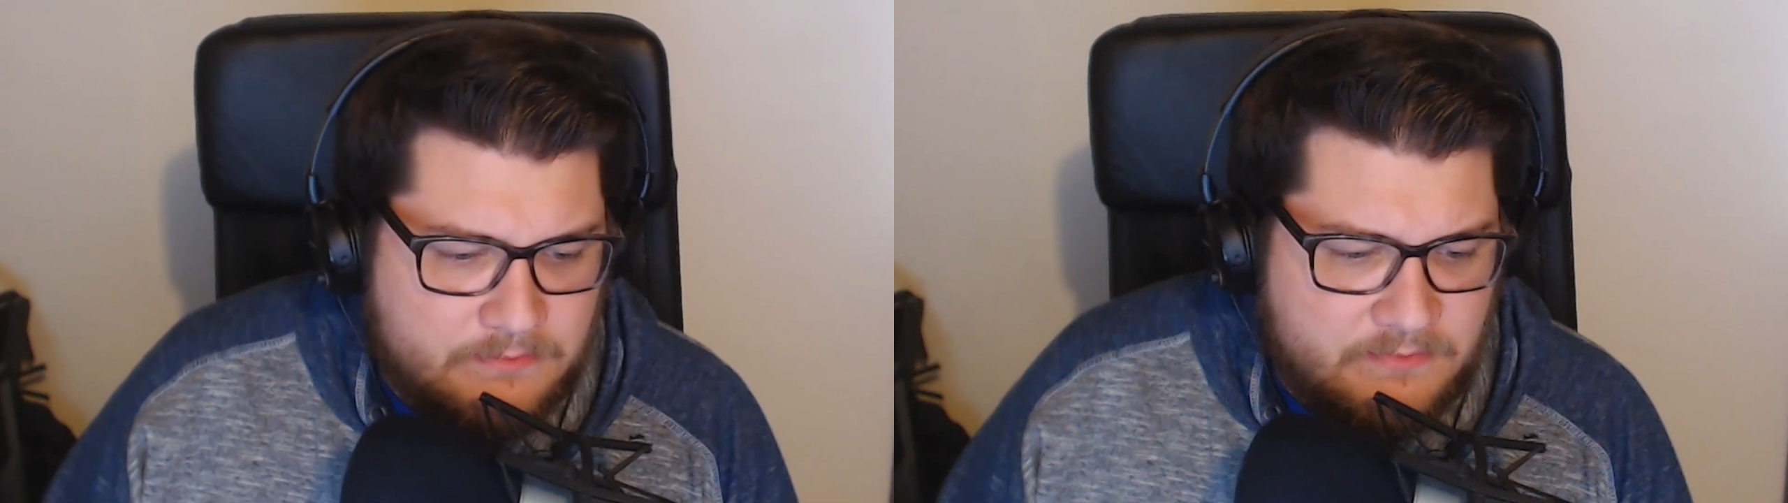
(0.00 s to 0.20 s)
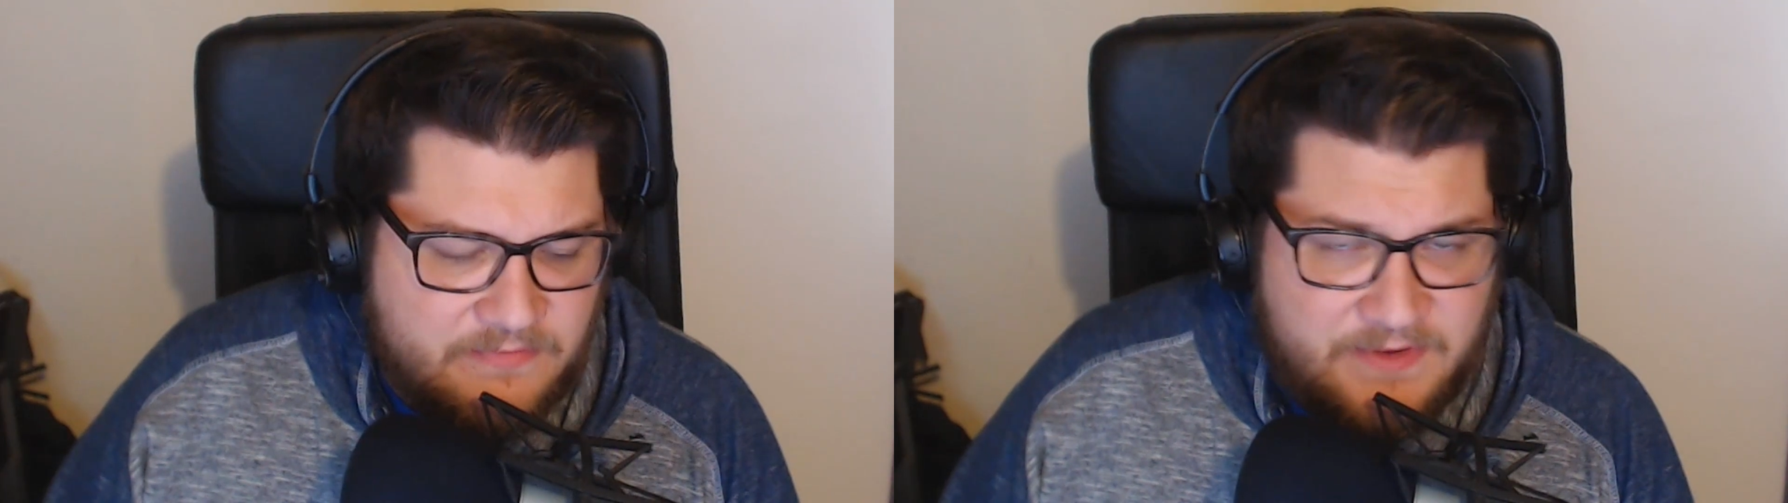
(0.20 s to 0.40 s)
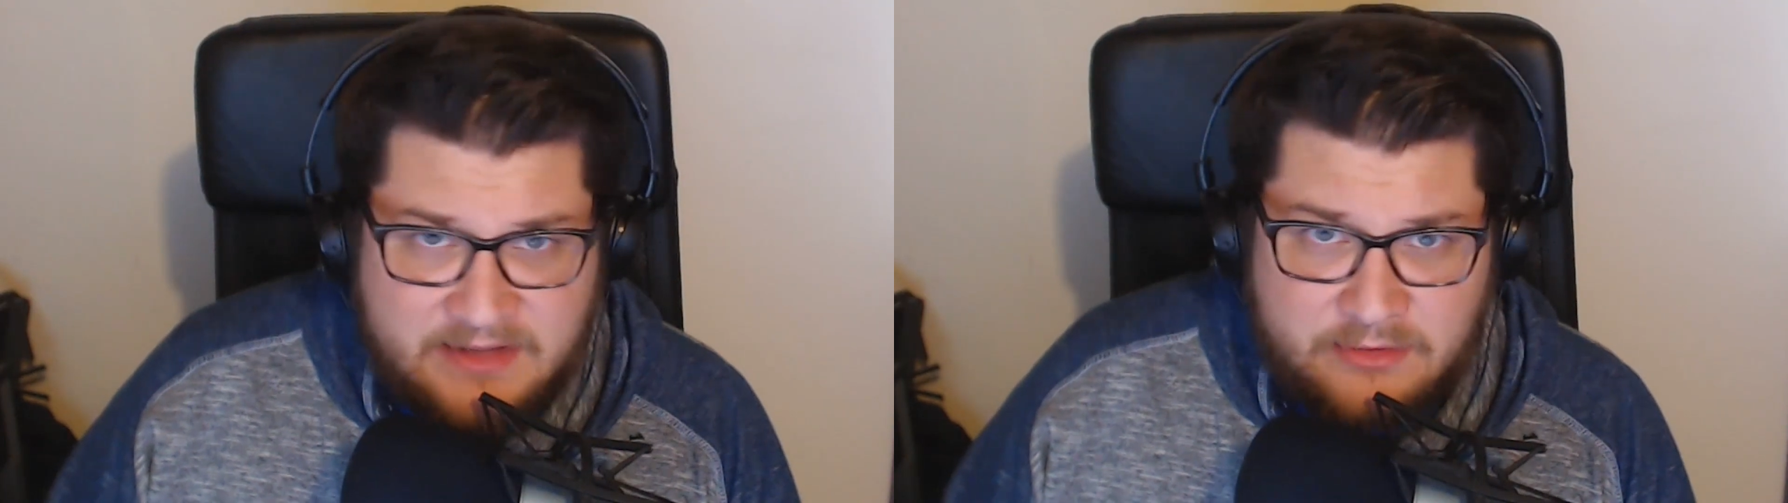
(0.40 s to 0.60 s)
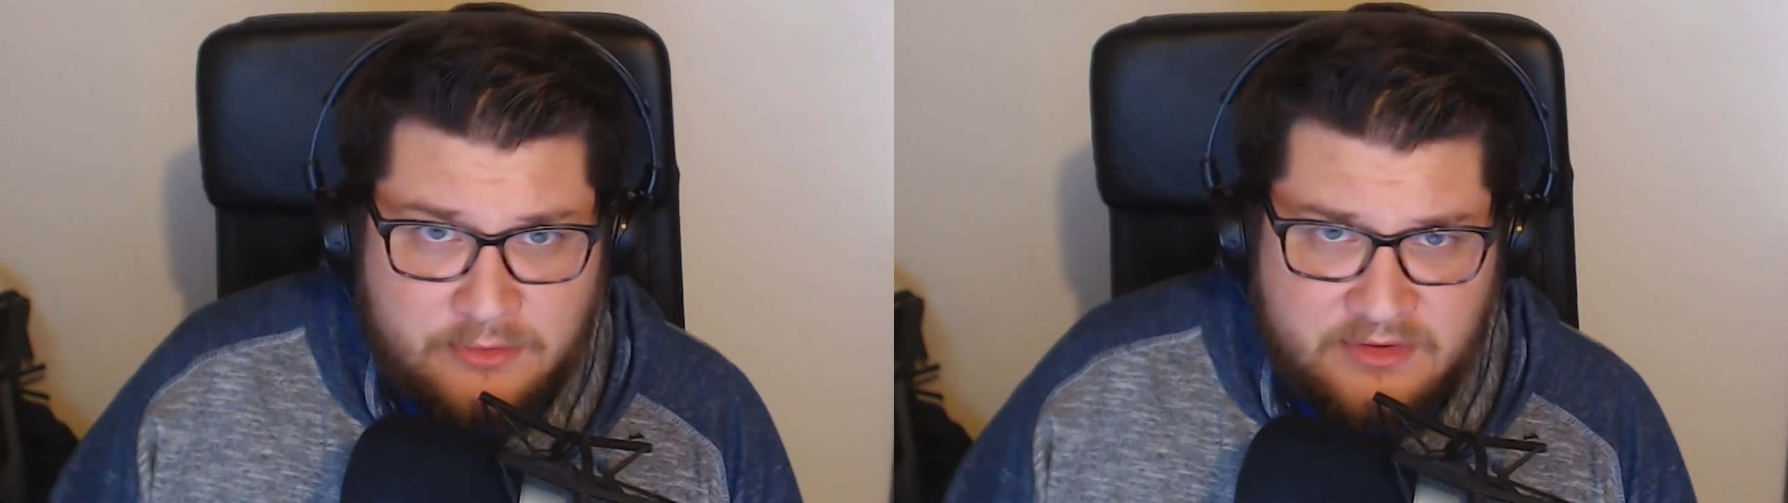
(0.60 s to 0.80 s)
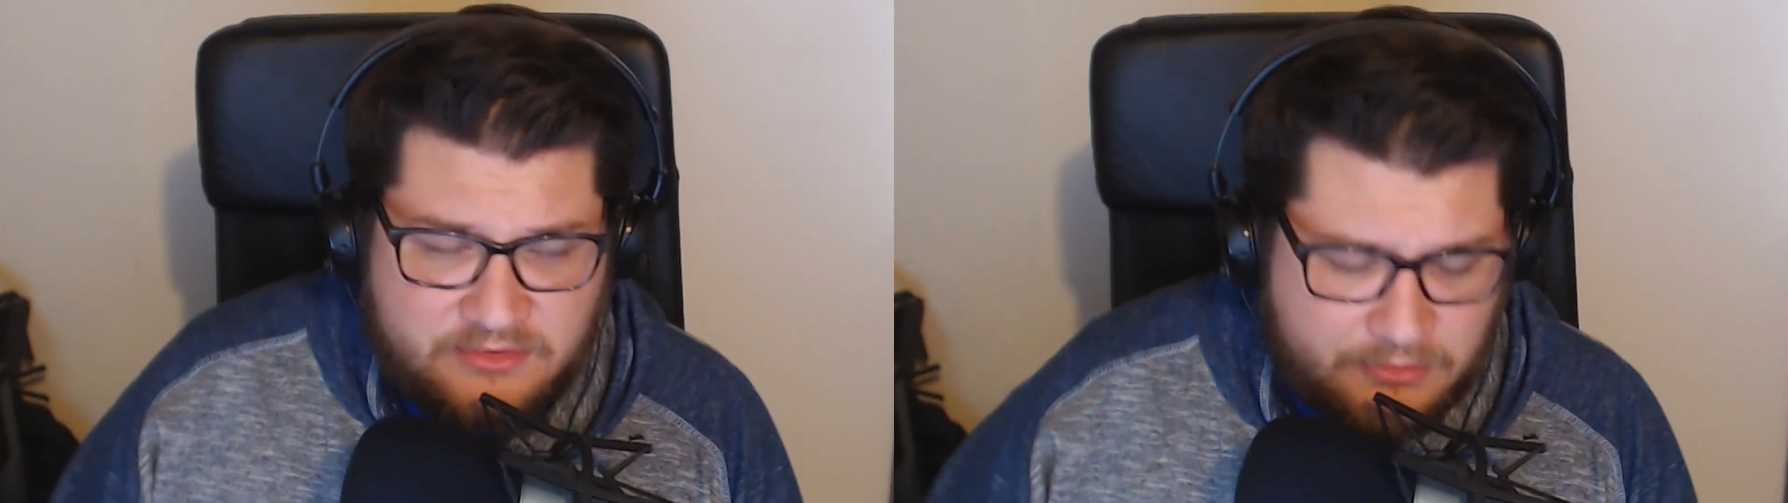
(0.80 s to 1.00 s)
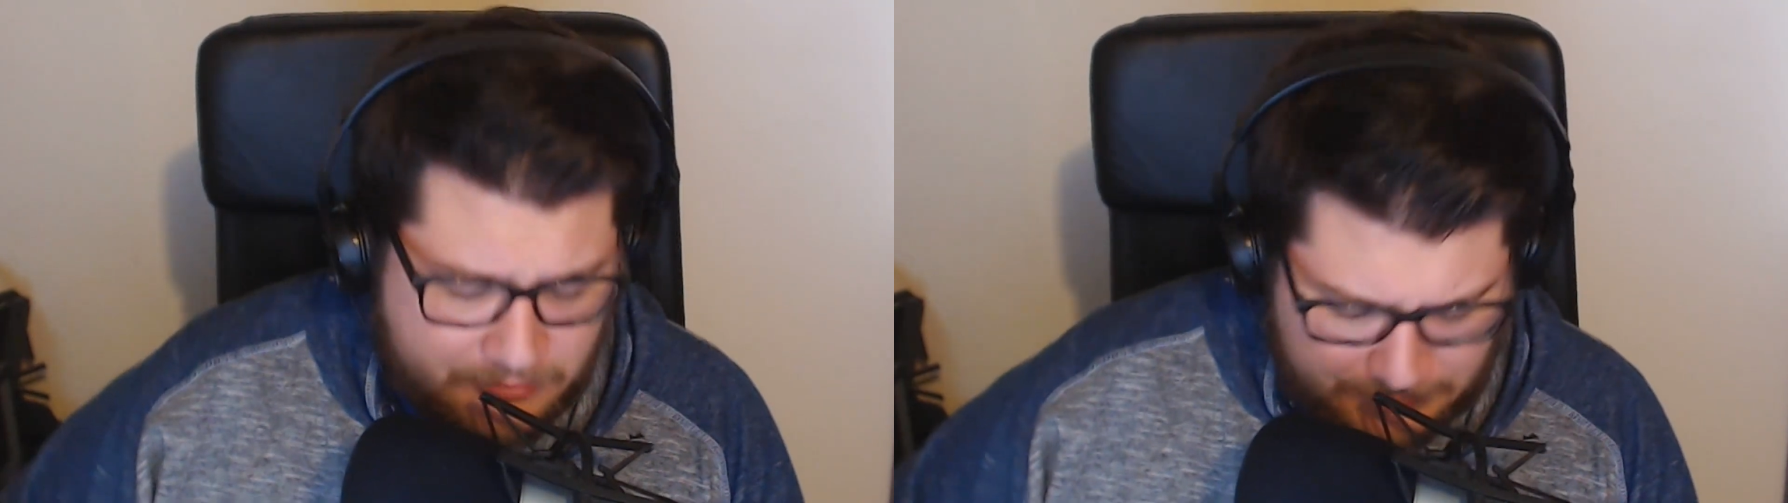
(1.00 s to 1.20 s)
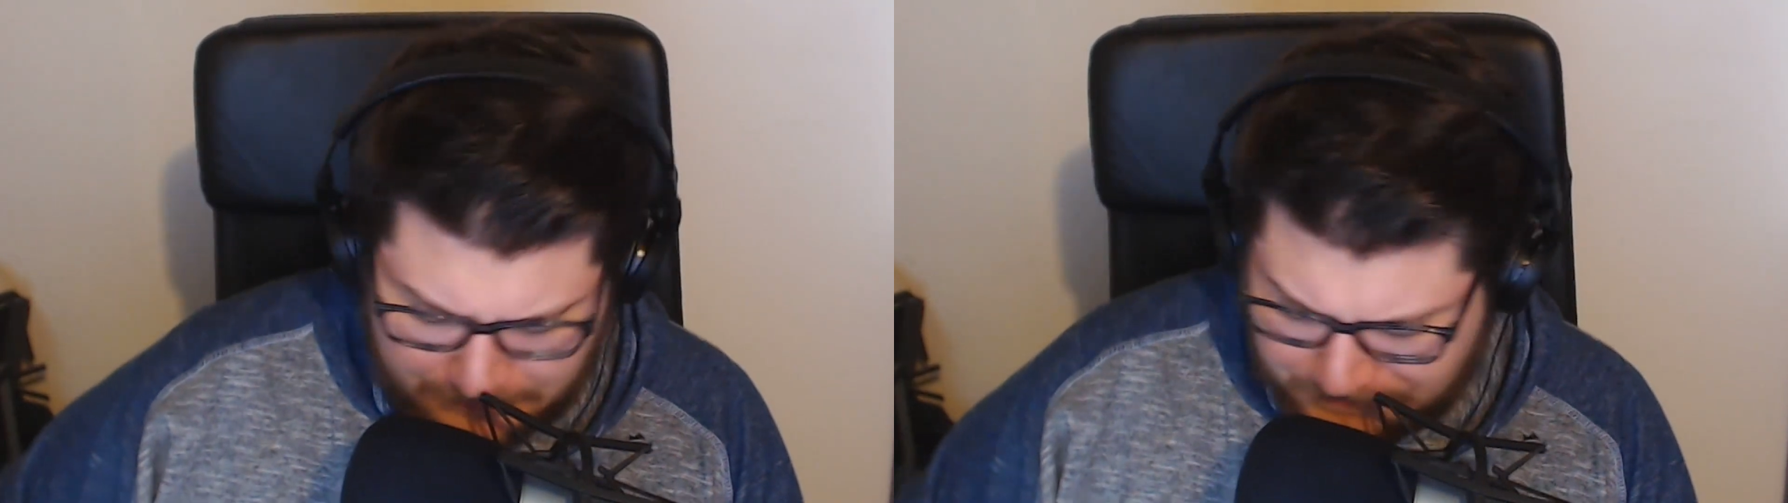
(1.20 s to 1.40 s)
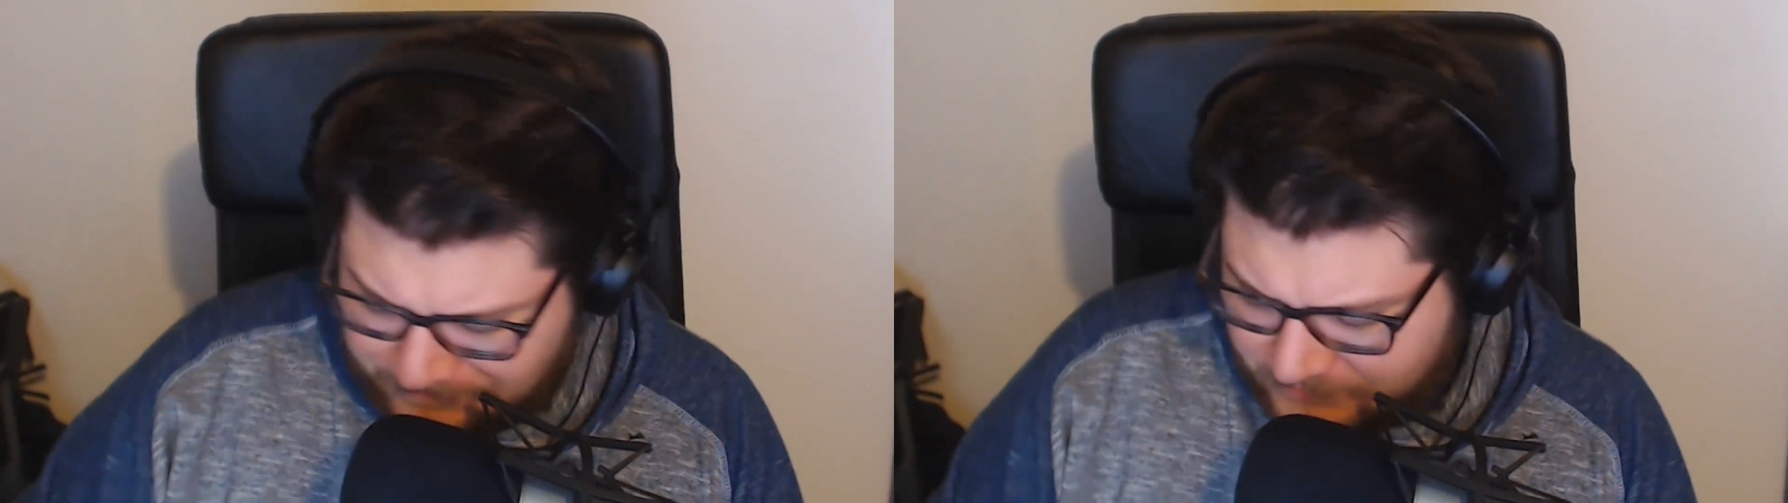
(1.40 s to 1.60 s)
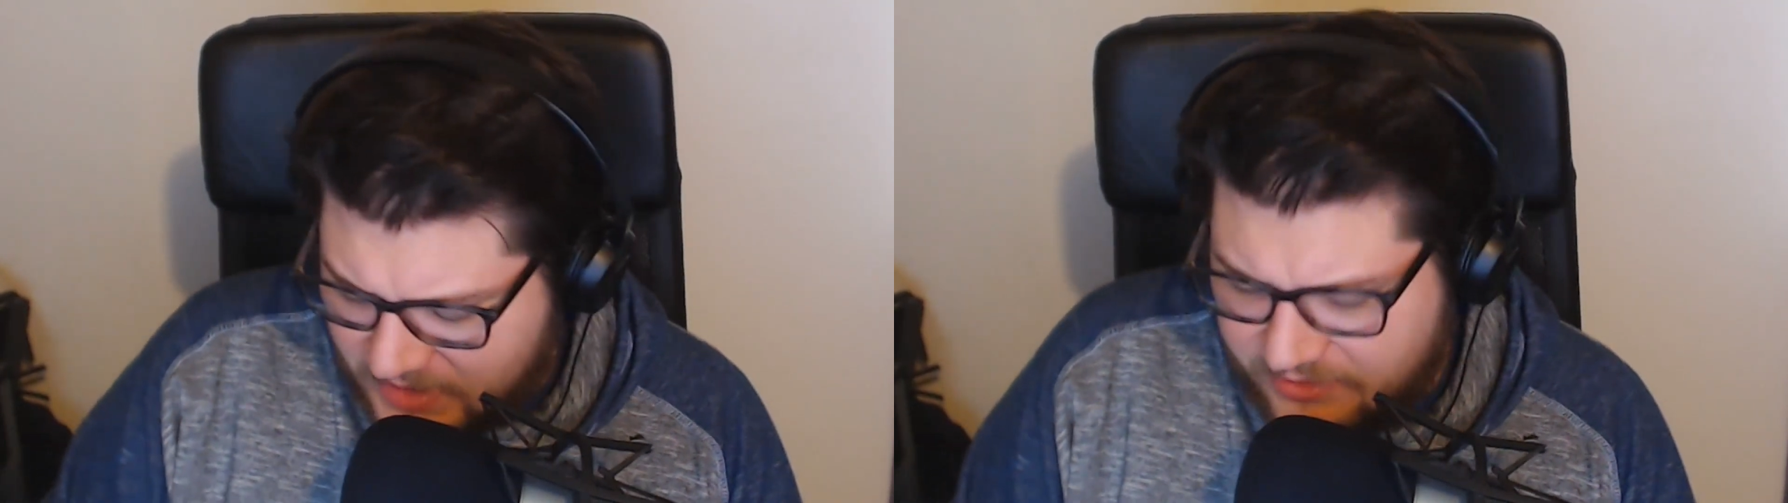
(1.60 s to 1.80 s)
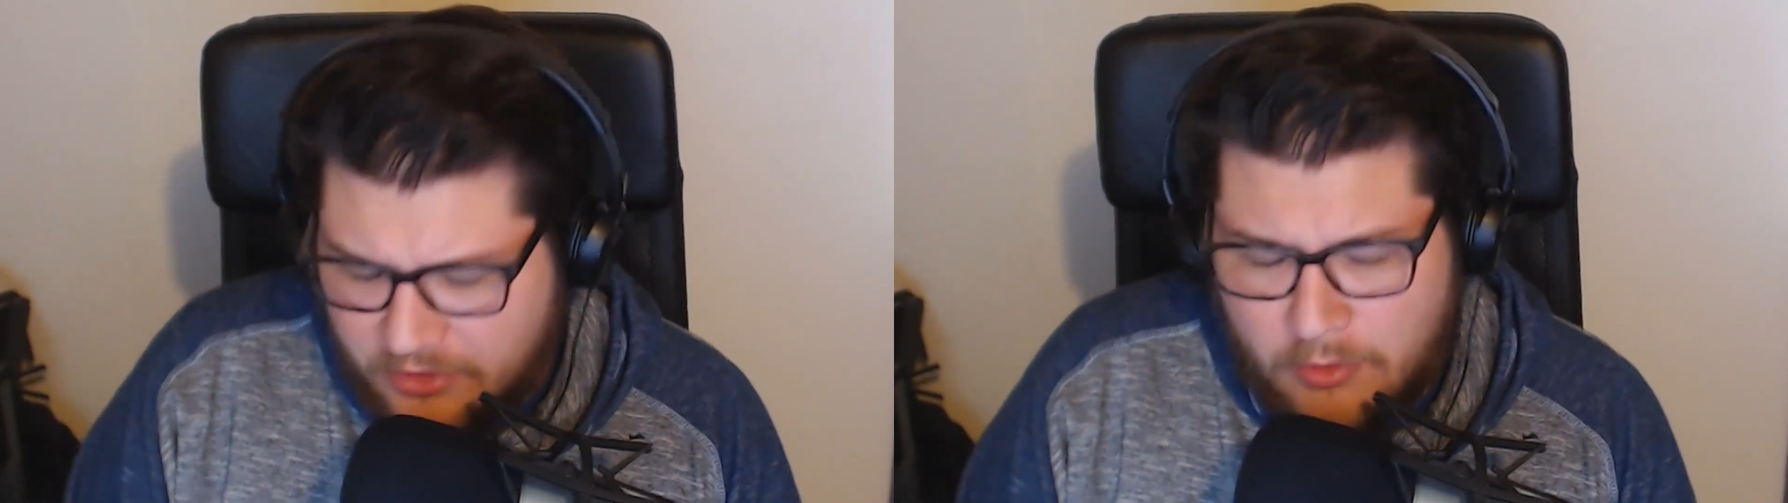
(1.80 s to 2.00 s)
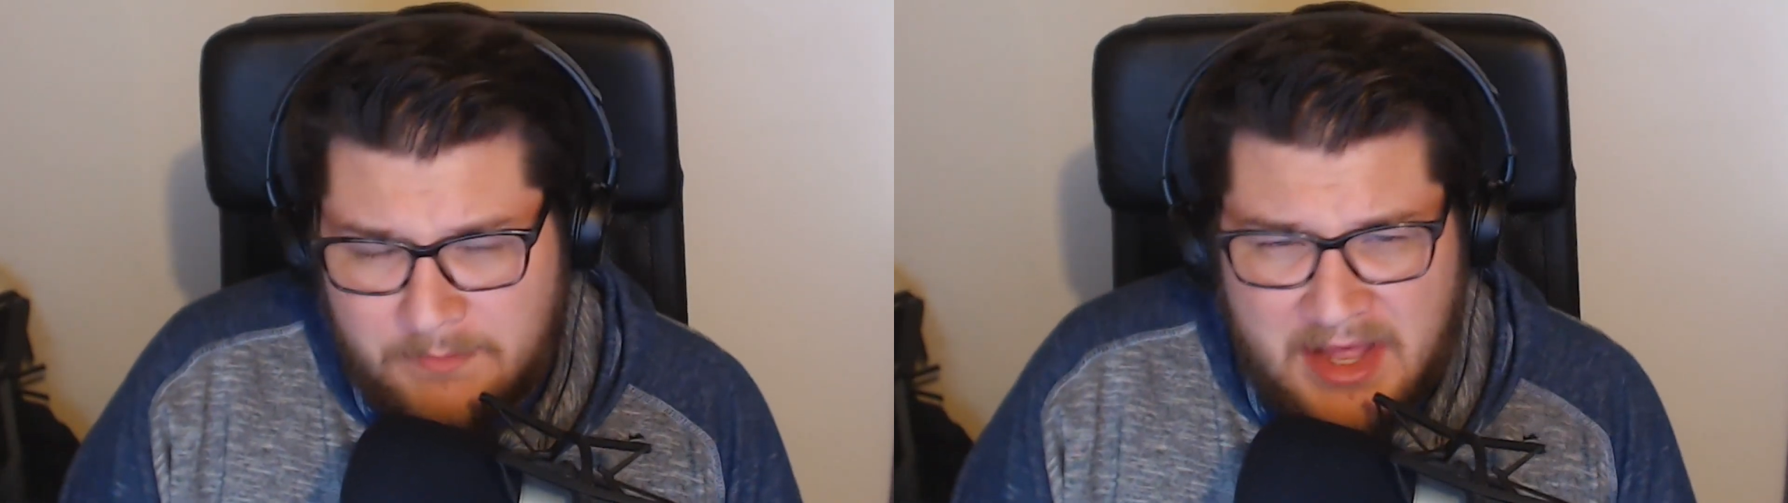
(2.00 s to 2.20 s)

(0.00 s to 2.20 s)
fix those issues. So I'm